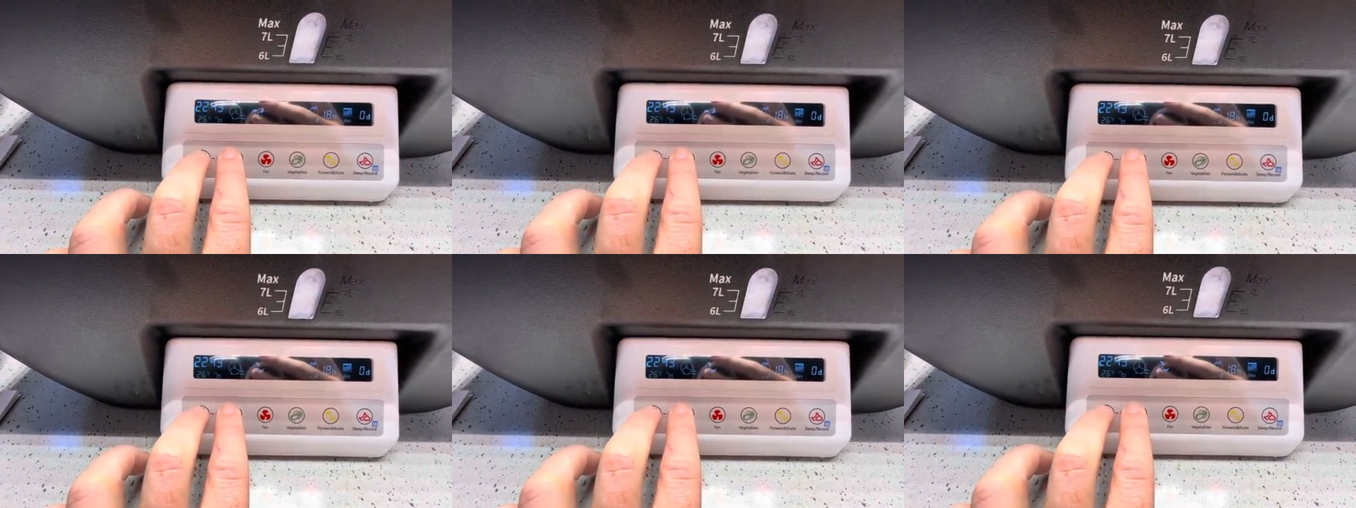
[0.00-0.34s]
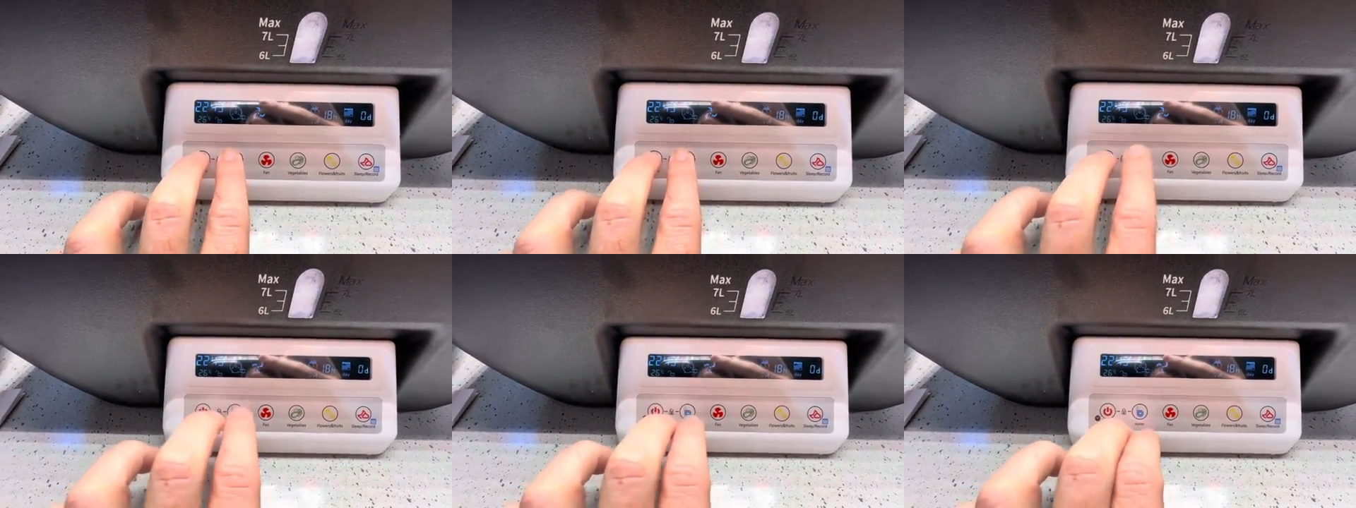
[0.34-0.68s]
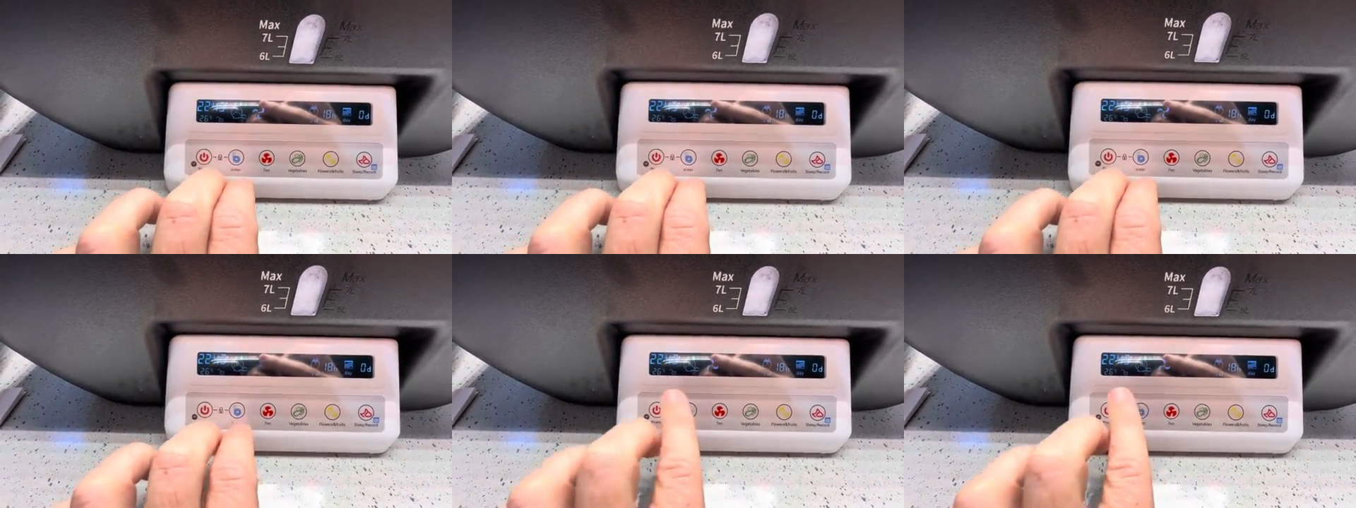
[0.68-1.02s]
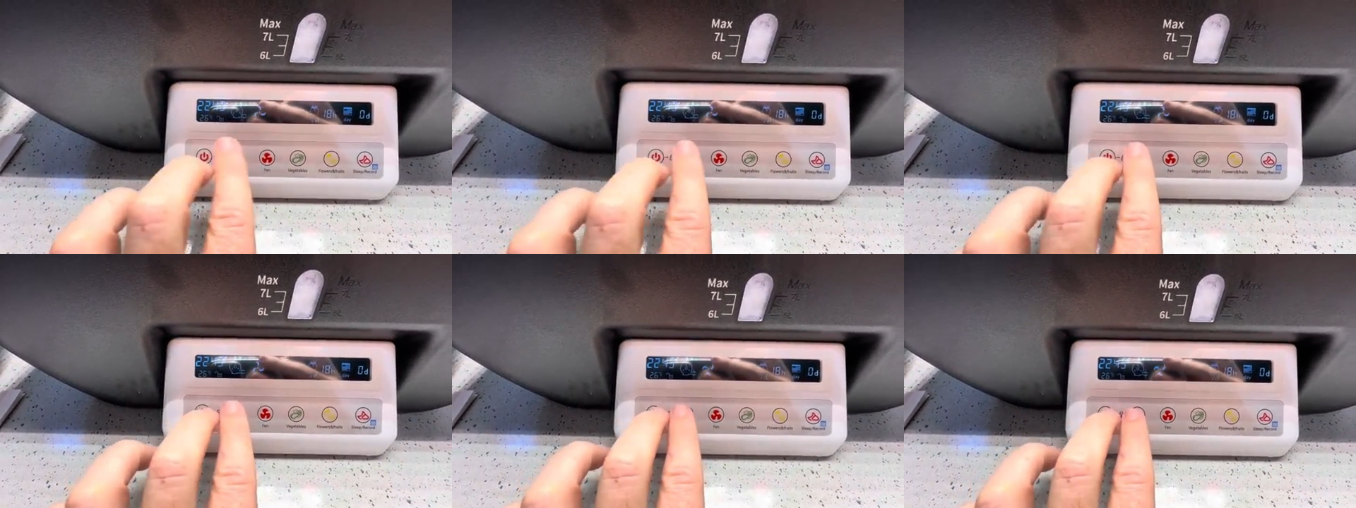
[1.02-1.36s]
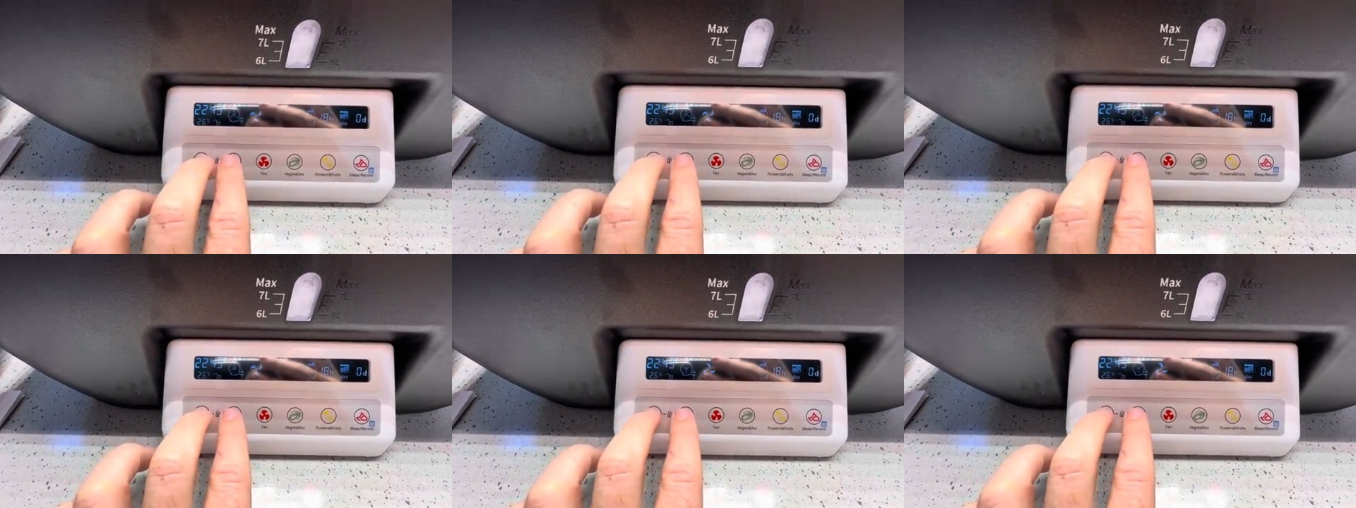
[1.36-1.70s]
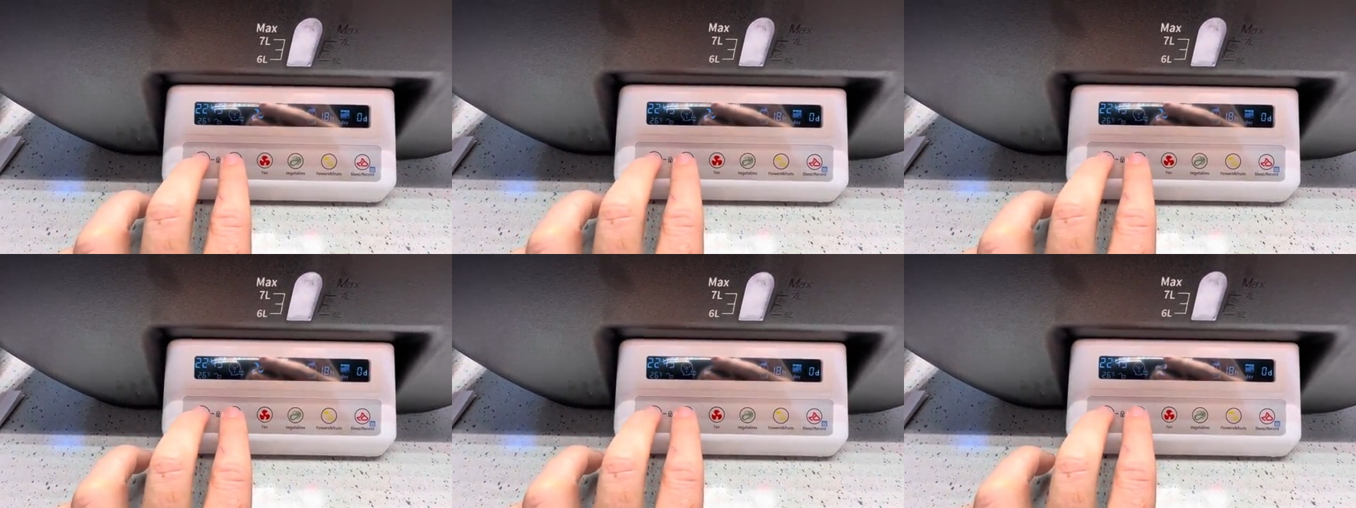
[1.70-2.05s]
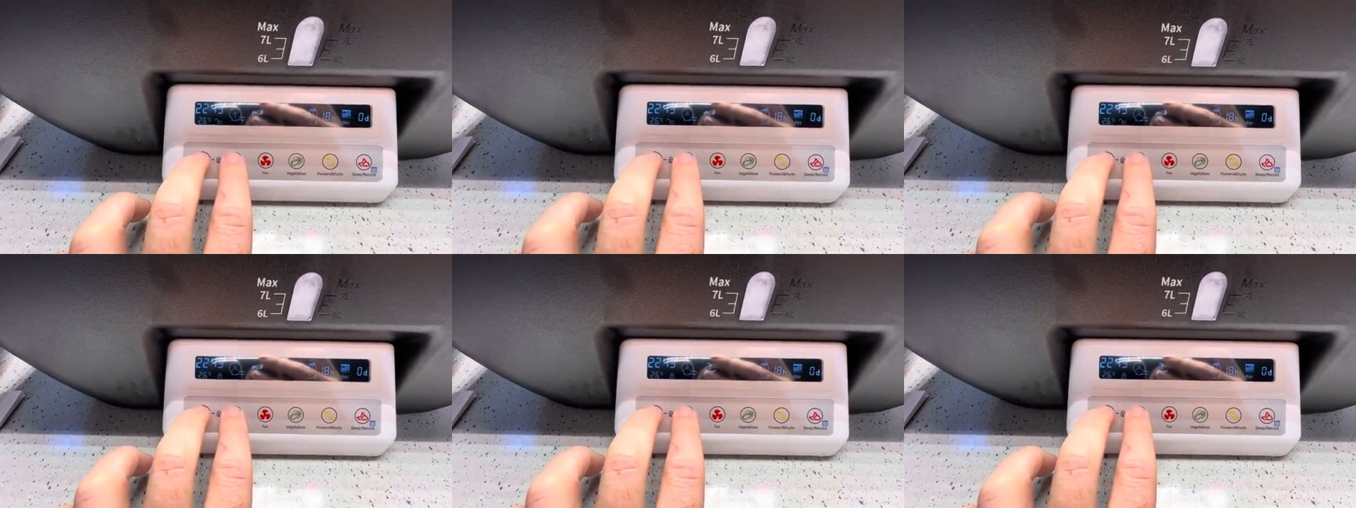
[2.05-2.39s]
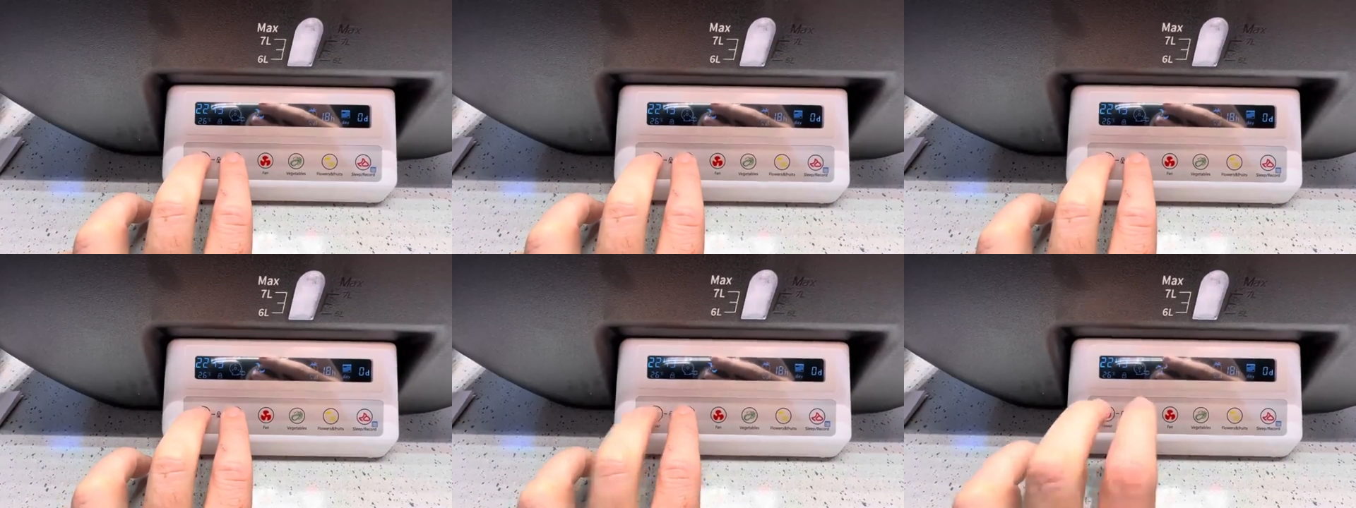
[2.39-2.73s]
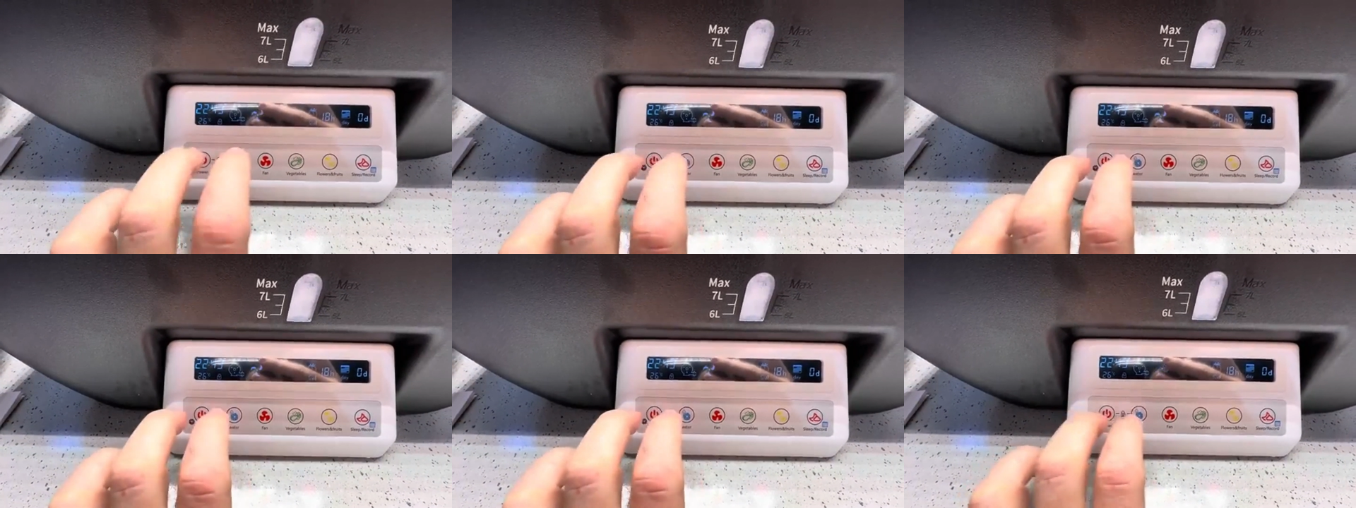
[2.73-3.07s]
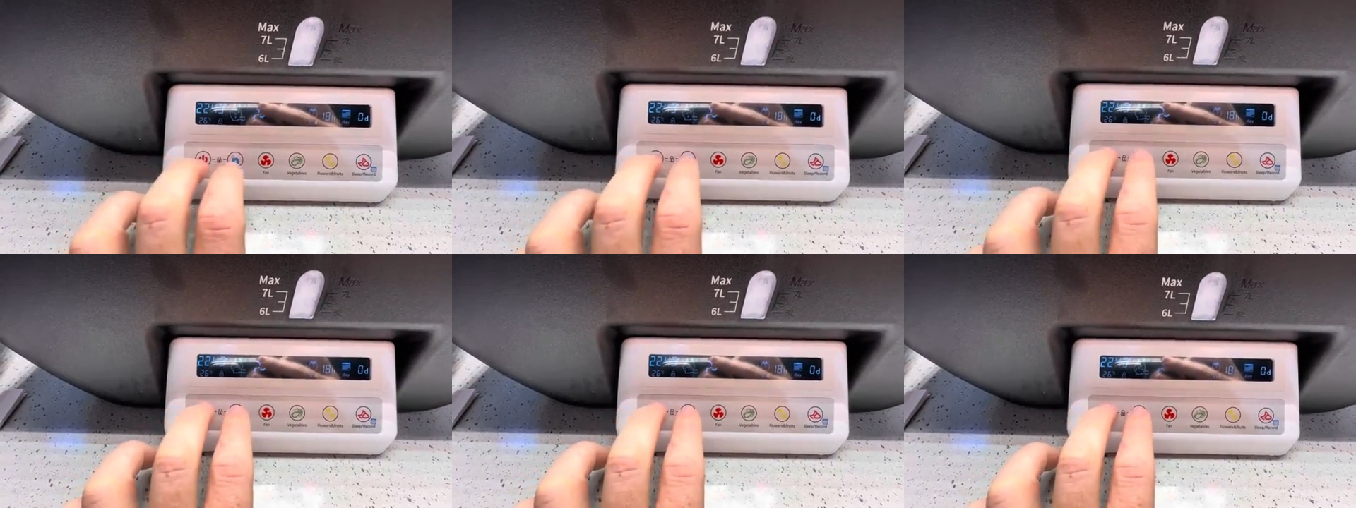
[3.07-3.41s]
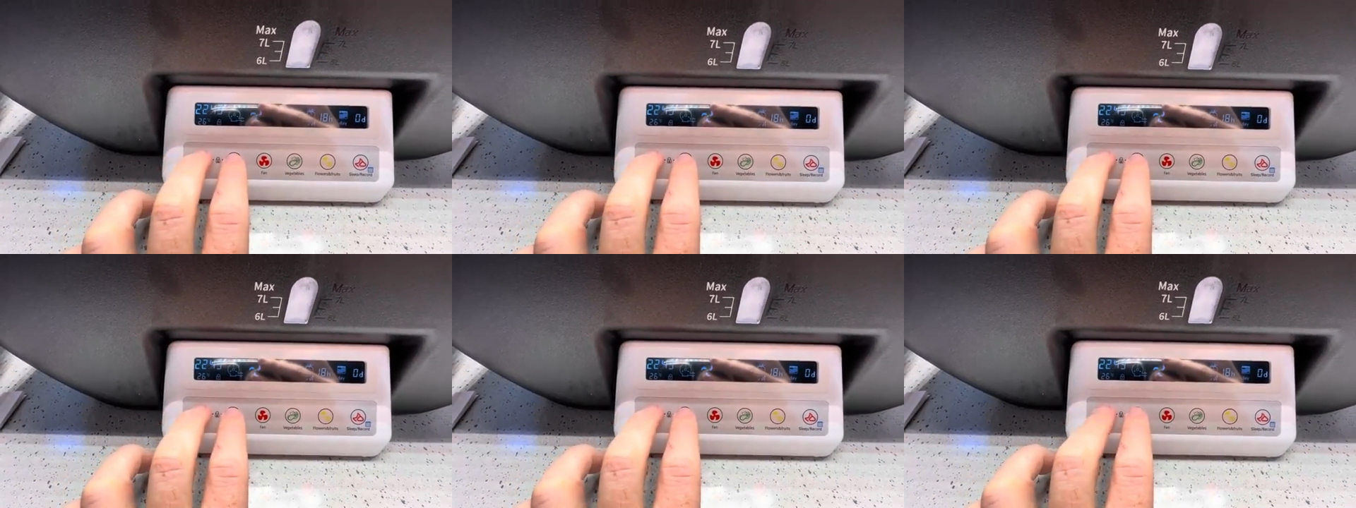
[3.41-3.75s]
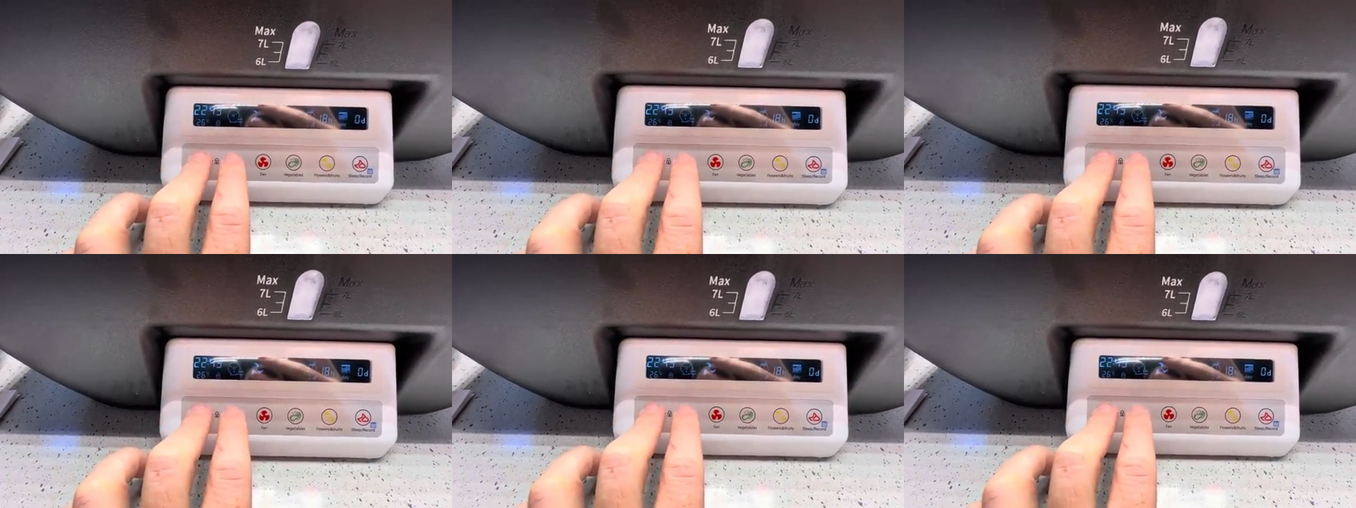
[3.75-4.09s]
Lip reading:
No face is visible, so there are no lips to read.